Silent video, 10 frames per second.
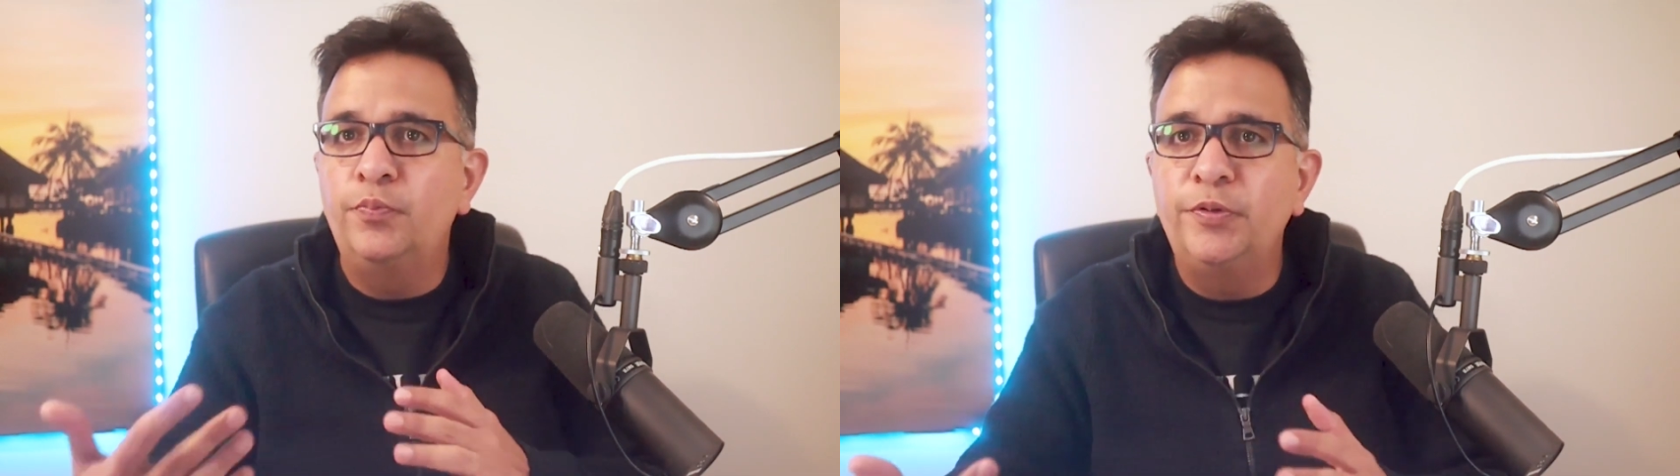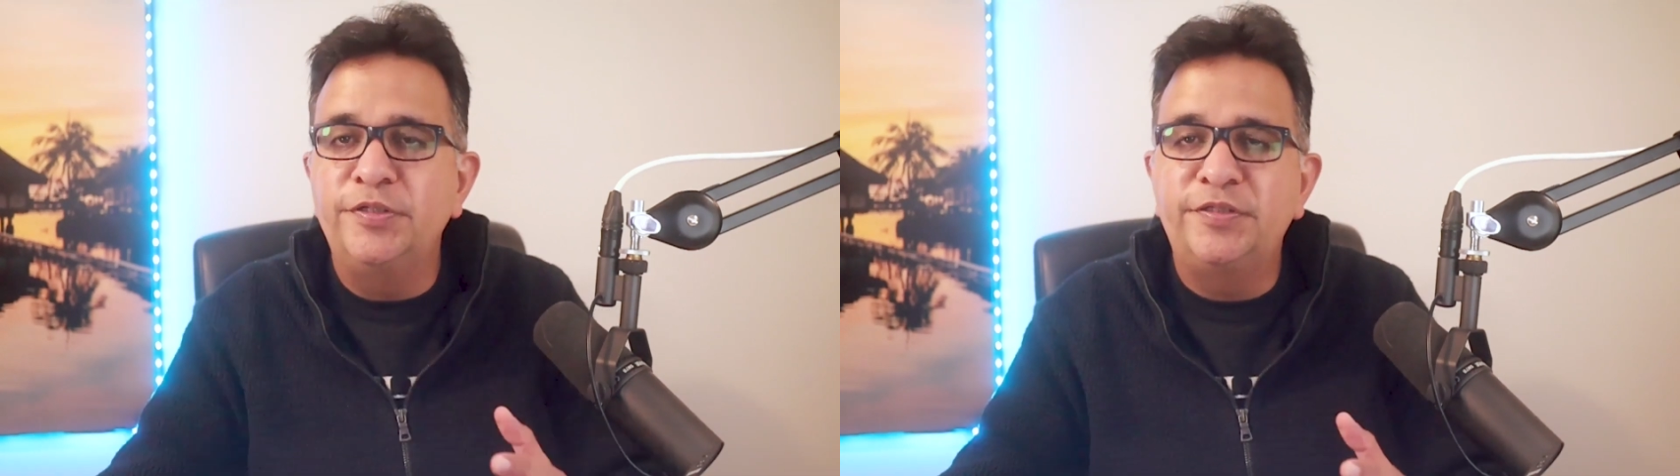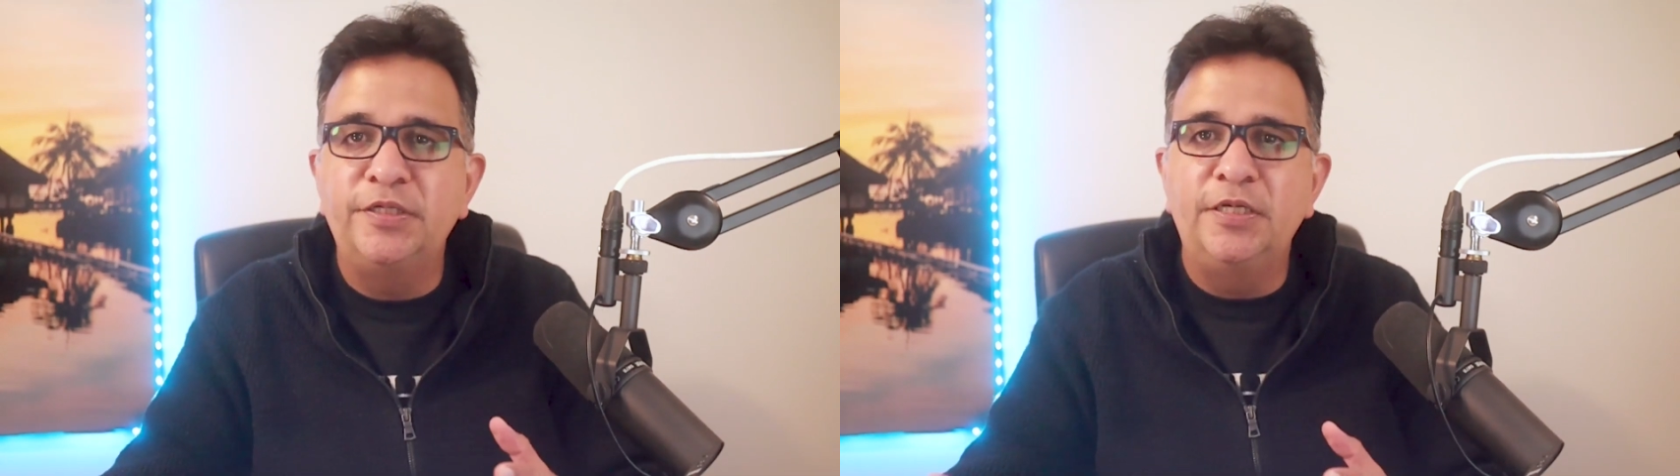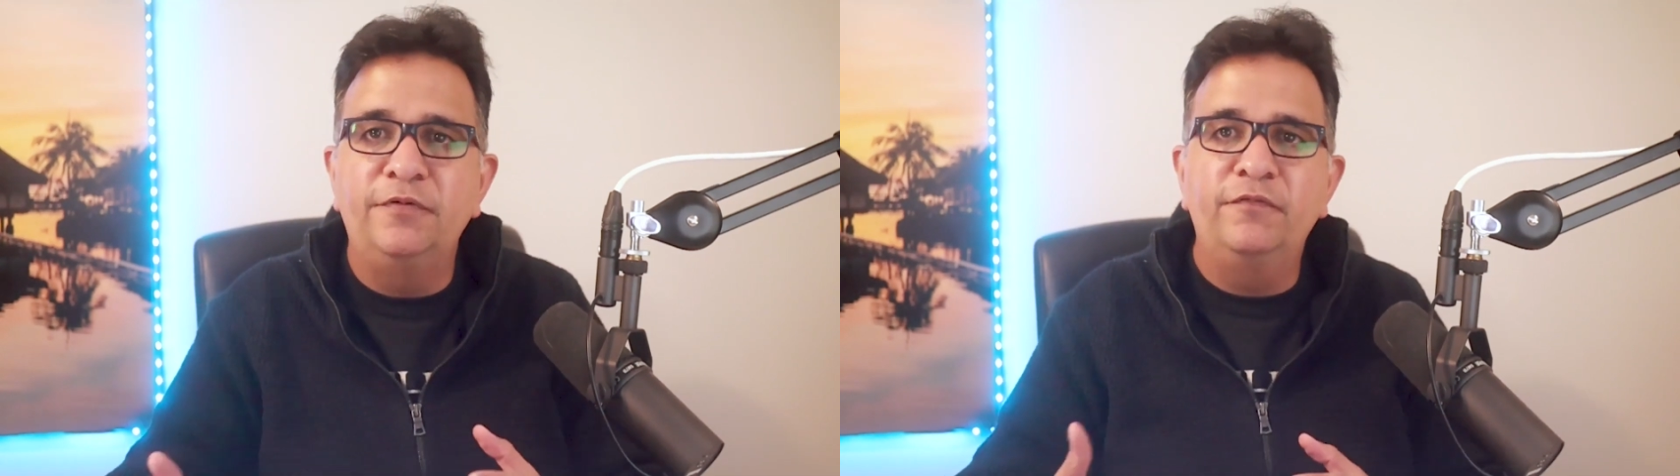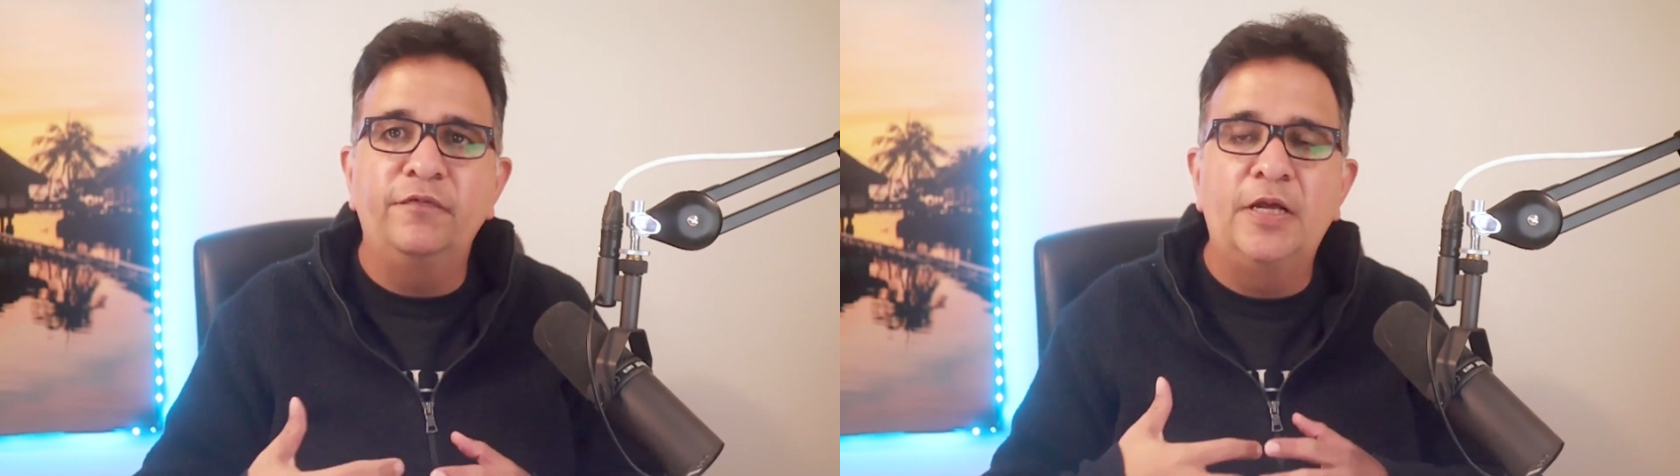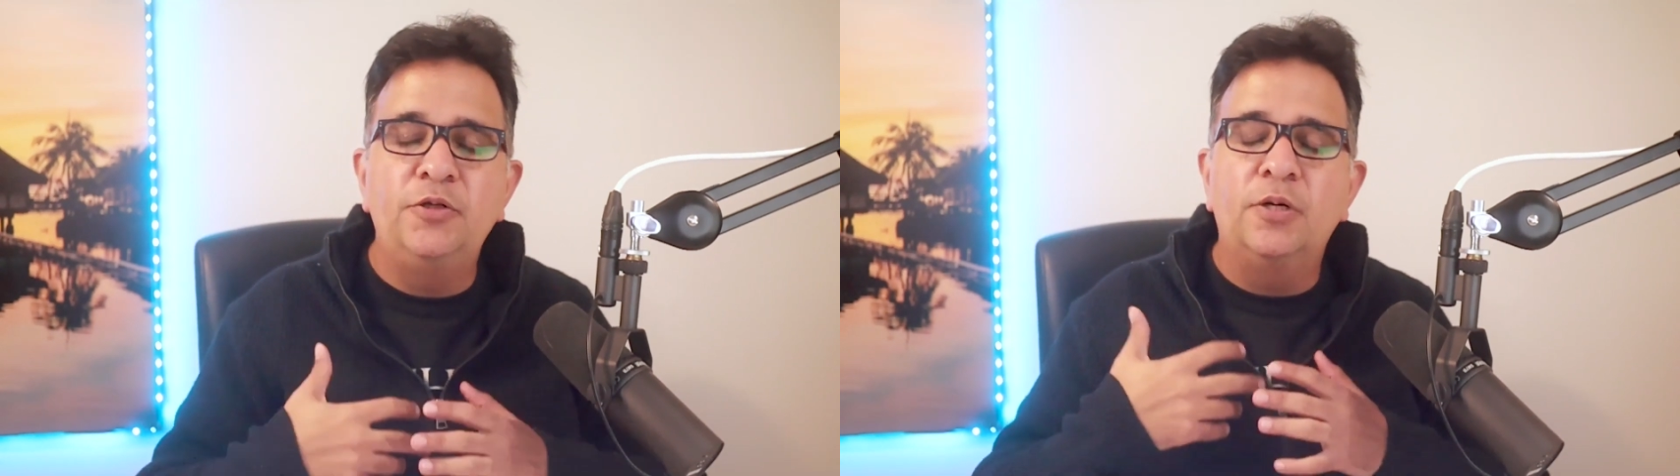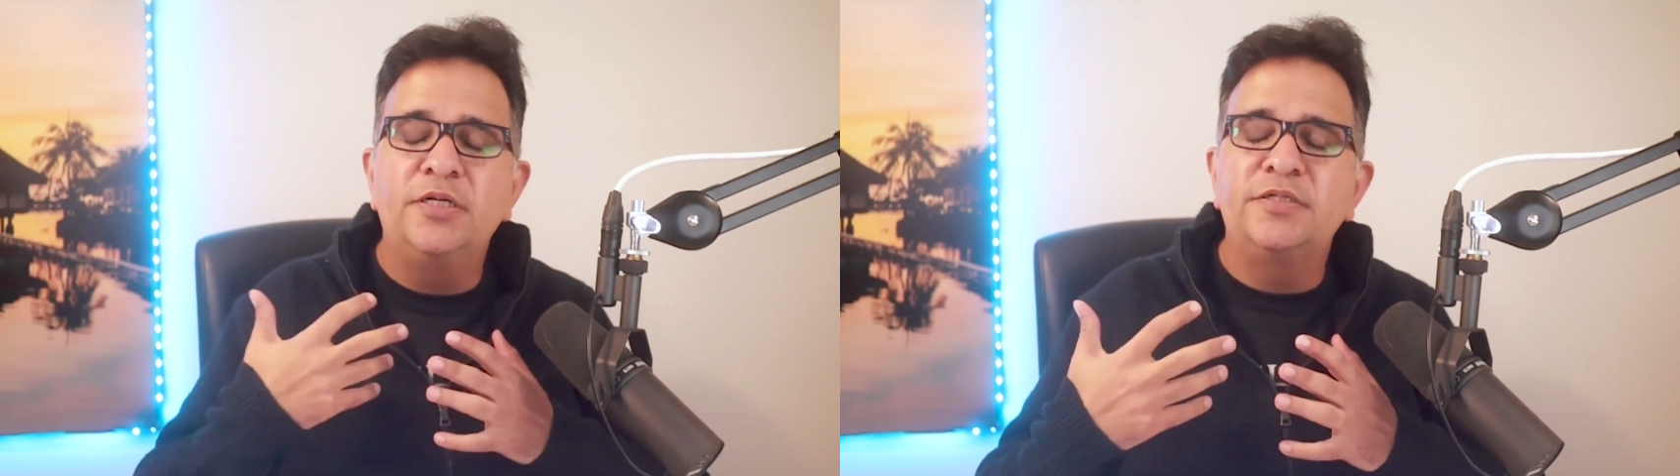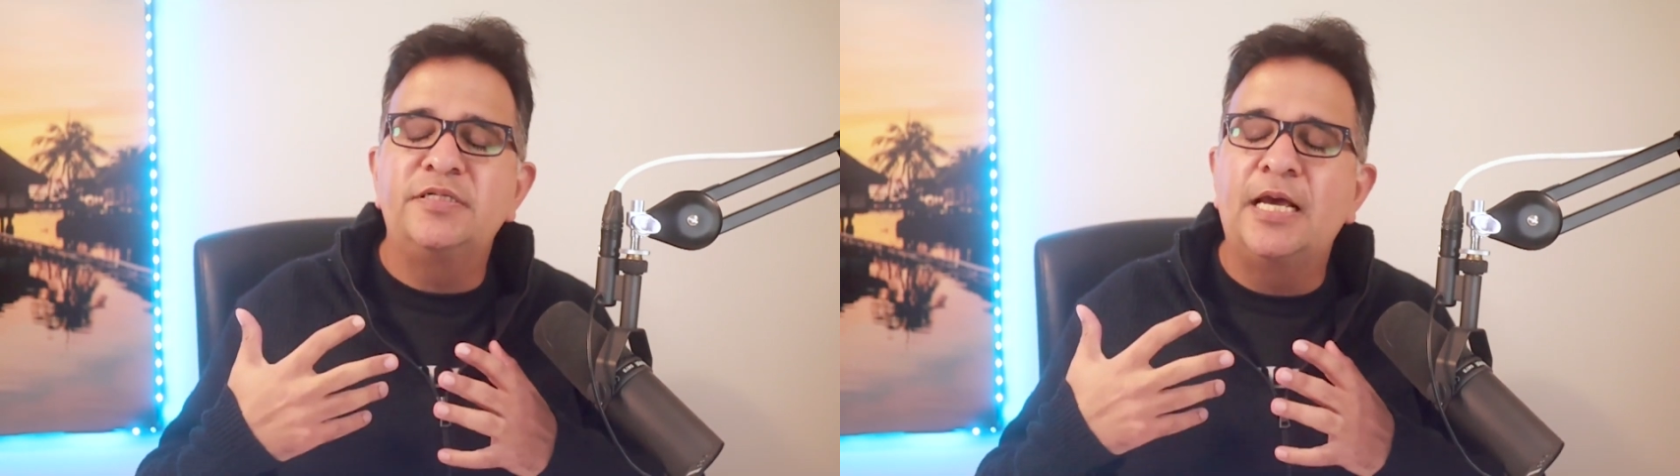perceive and you
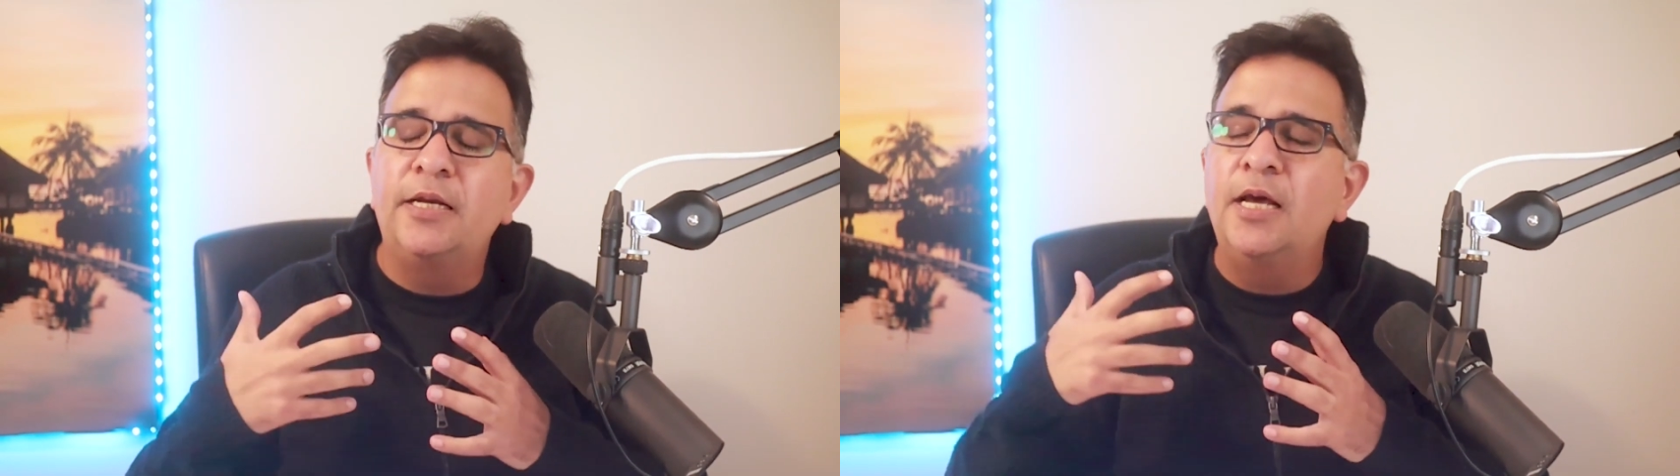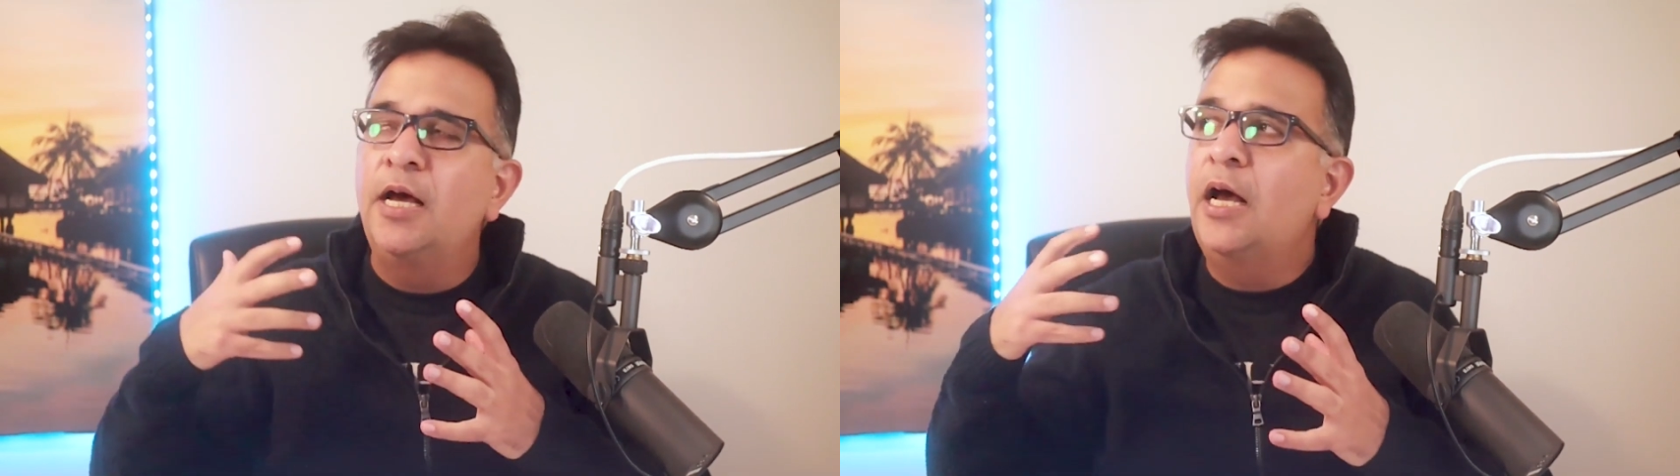understand